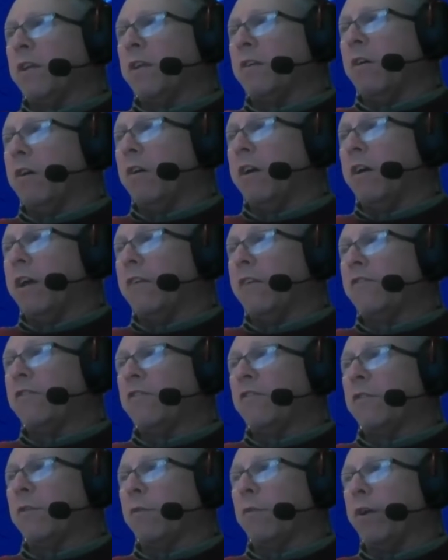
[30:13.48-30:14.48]
called
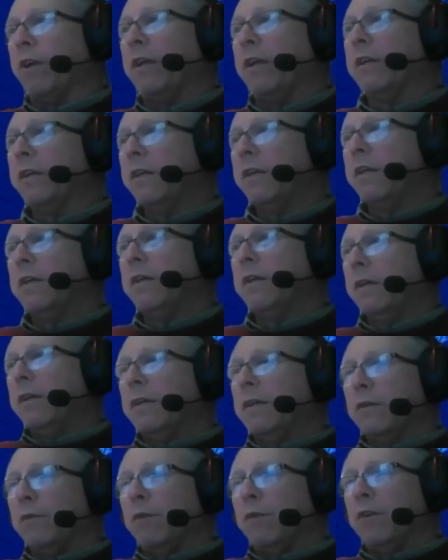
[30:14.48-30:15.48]
S3,
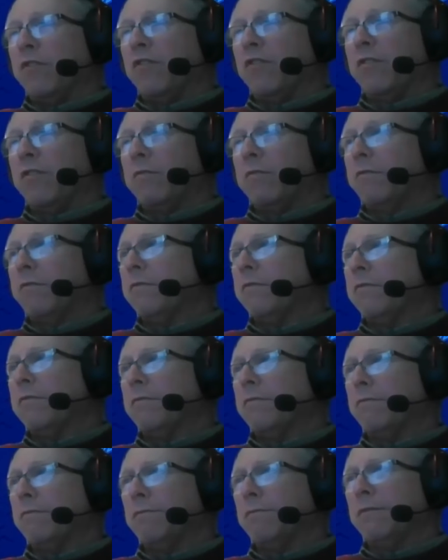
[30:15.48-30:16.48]
which
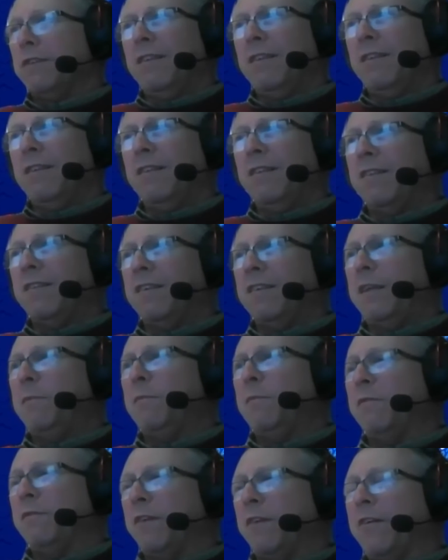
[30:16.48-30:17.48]
didn't
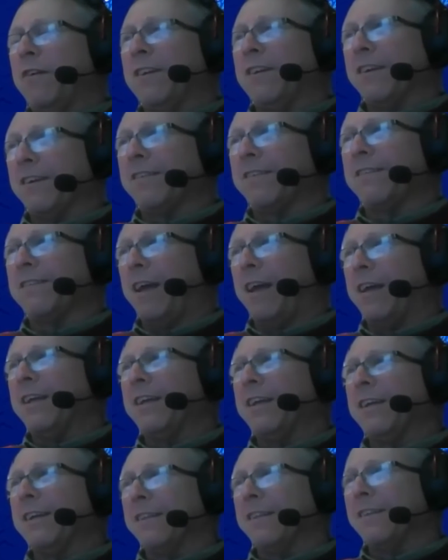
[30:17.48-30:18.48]
seem very
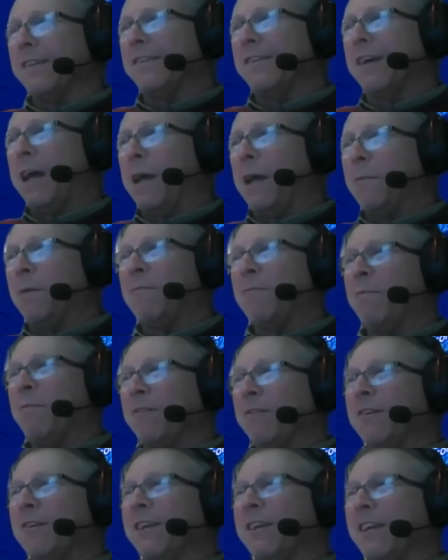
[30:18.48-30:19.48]
exciting at the time. I remember
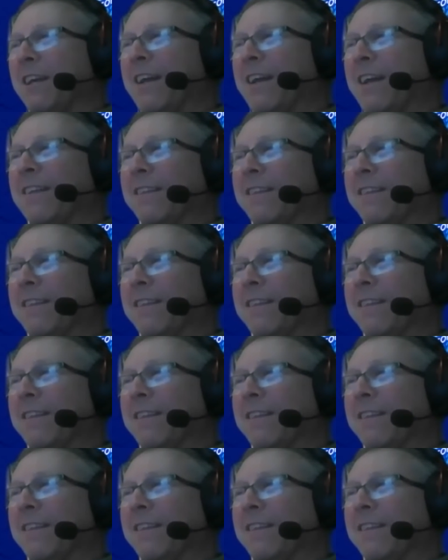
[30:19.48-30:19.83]
looking at it and